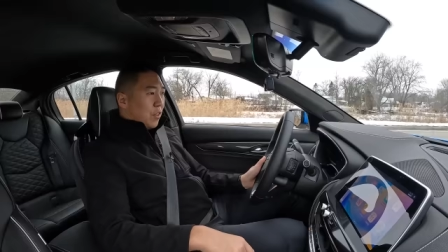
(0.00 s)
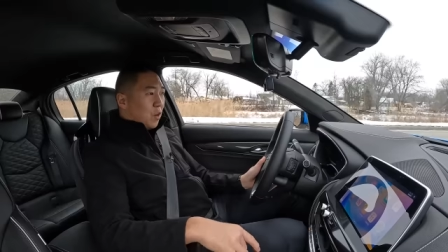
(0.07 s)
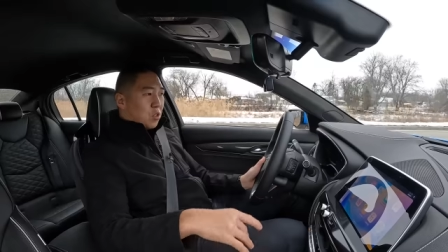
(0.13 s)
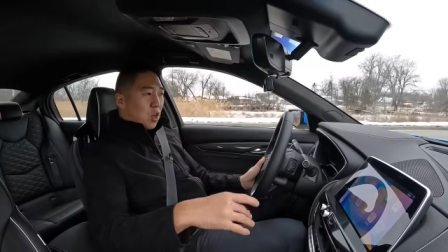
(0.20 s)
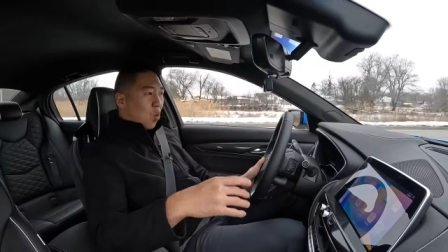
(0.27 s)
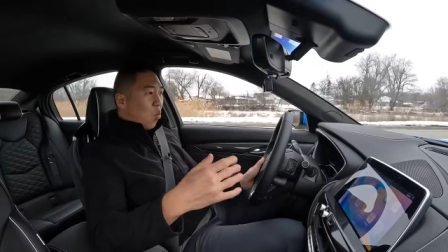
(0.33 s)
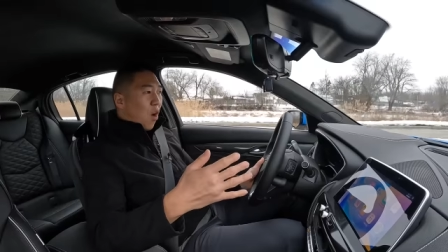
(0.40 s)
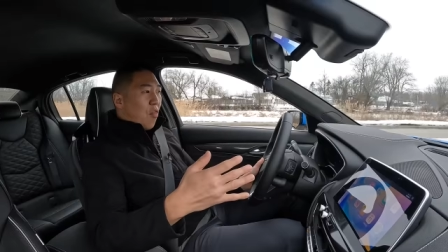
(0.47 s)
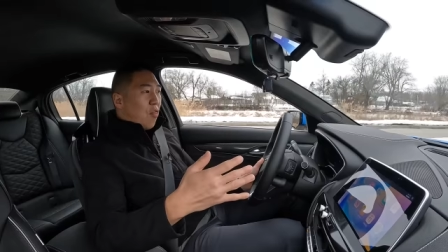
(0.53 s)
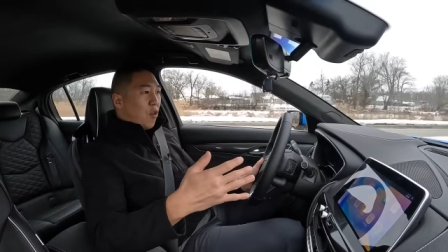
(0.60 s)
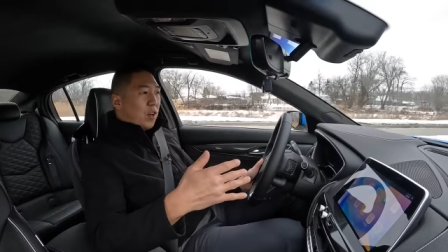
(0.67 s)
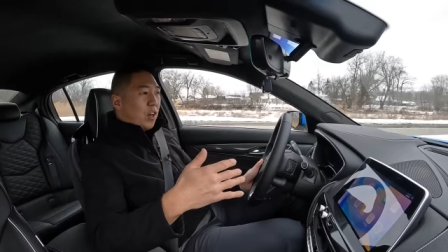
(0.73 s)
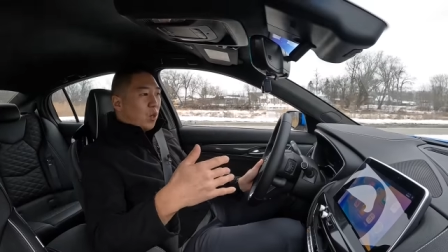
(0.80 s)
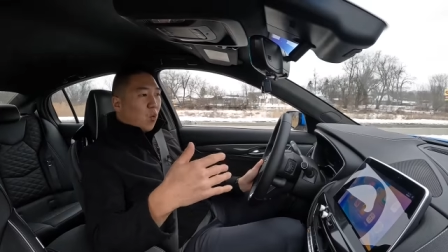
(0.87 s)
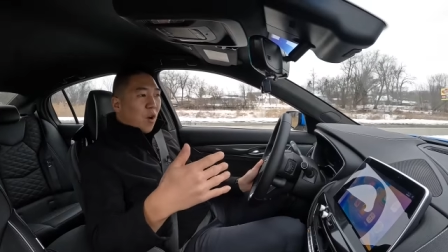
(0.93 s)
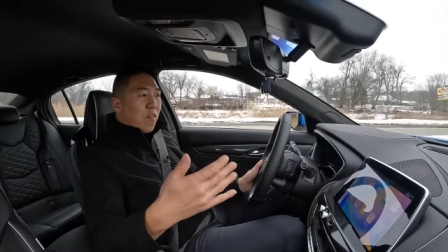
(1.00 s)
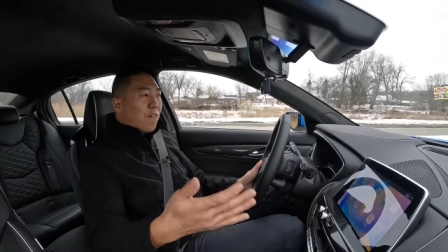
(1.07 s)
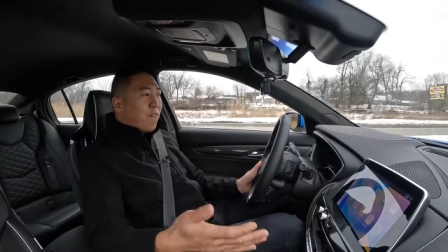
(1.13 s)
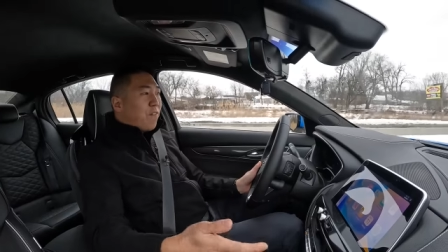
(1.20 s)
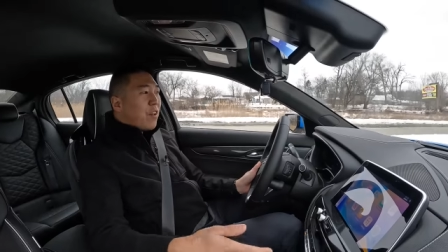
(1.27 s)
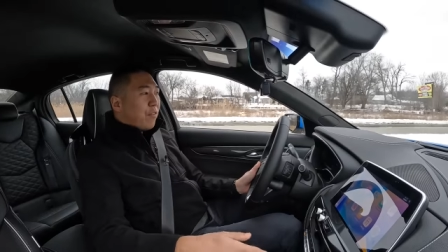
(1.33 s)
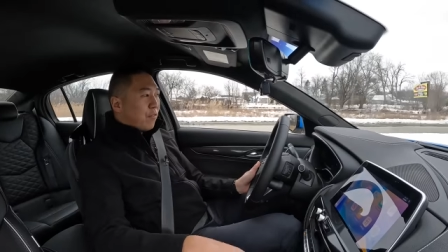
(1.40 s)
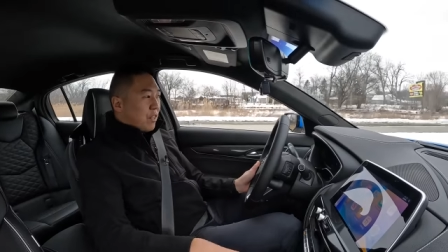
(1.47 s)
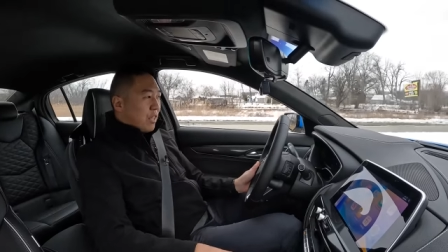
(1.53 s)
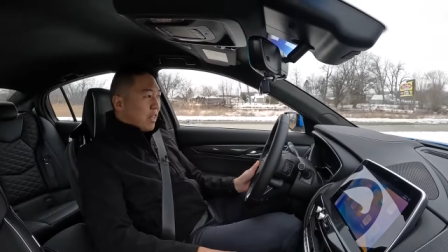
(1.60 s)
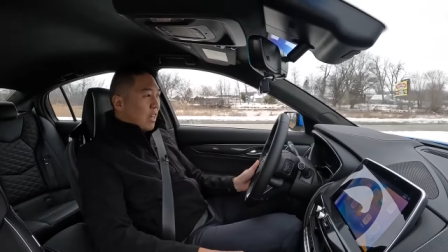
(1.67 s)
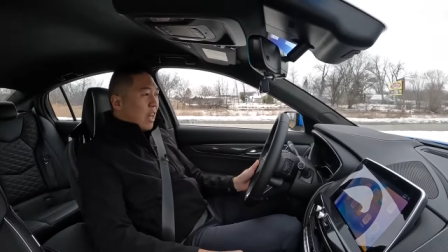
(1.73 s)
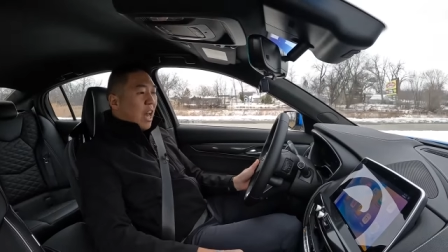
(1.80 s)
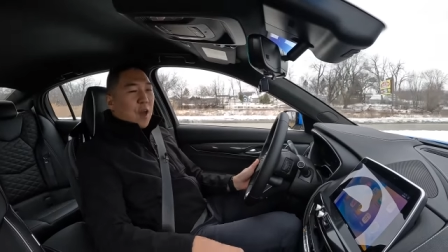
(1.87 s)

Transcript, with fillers: those are 130 to 150,